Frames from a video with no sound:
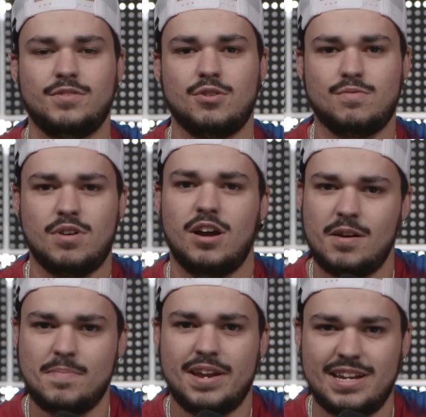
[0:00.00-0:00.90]
the
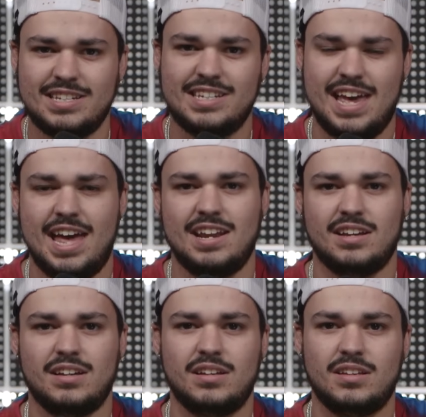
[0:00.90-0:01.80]
rub that he's
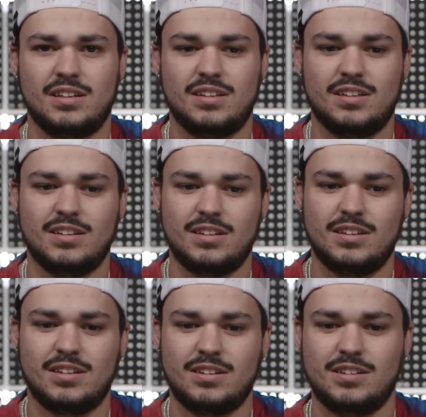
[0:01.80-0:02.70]
getting.
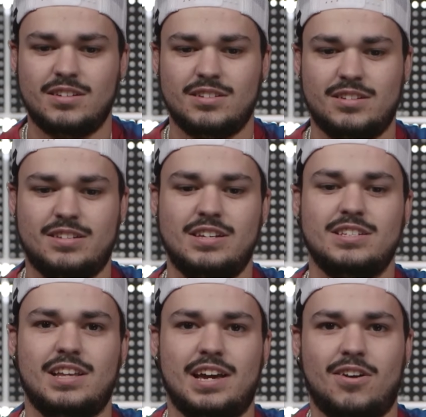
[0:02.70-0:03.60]
Just
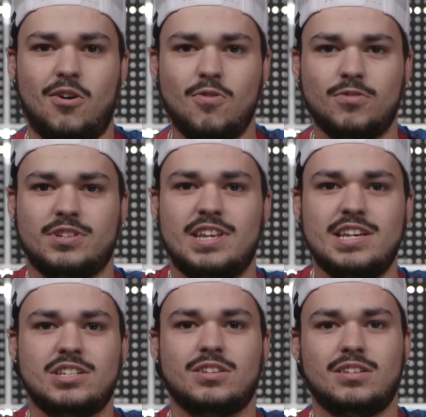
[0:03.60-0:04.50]
he's like over
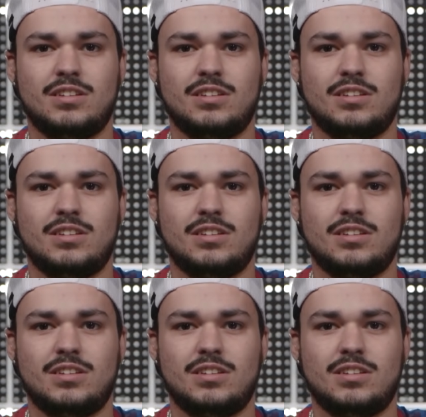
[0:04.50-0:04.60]
he's